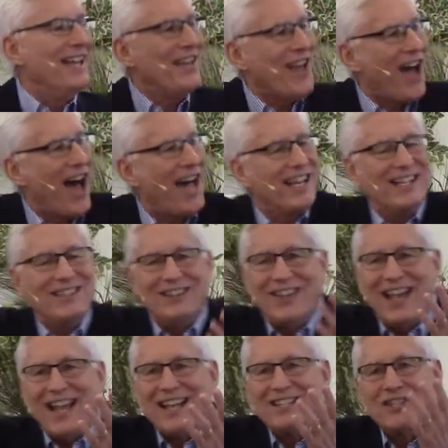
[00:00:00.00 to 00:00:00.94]
Not
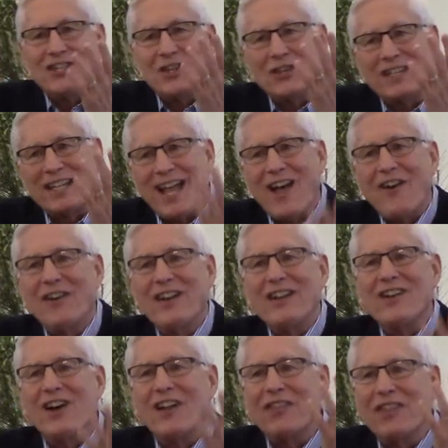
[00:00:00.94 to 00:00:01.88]
unless you're
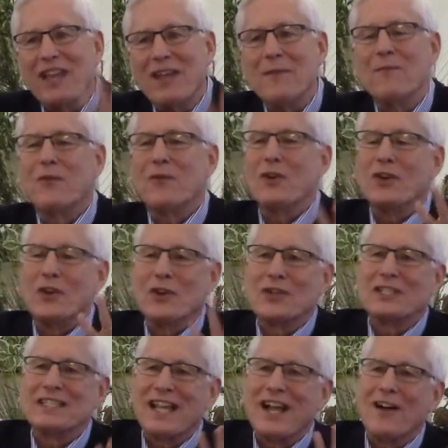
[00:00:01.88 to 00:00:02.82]
counting on them for
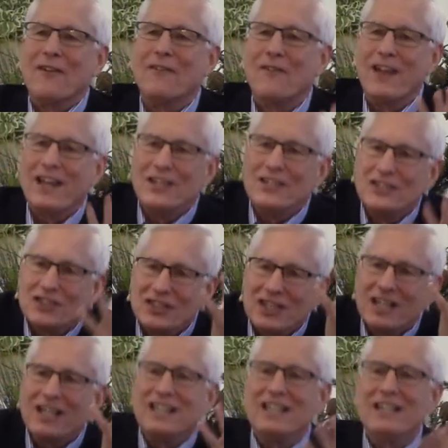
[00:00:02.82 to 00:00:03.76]
your
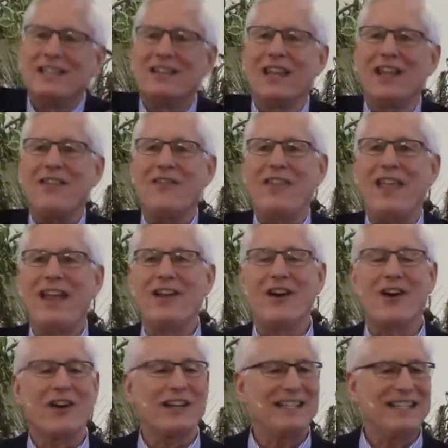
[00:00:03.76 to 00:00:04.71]
salvation, then they
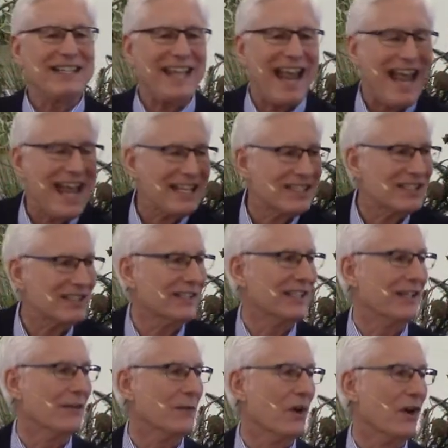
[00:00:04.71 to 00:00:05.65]
are
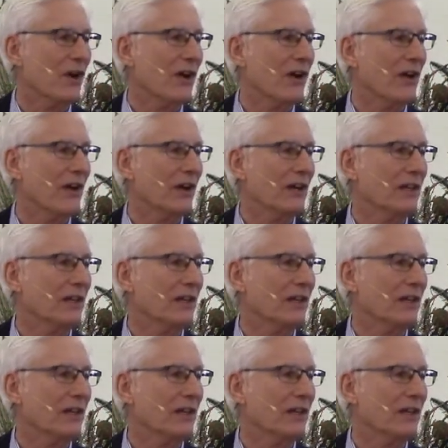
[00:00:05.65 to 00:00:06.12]
ghastly wrong.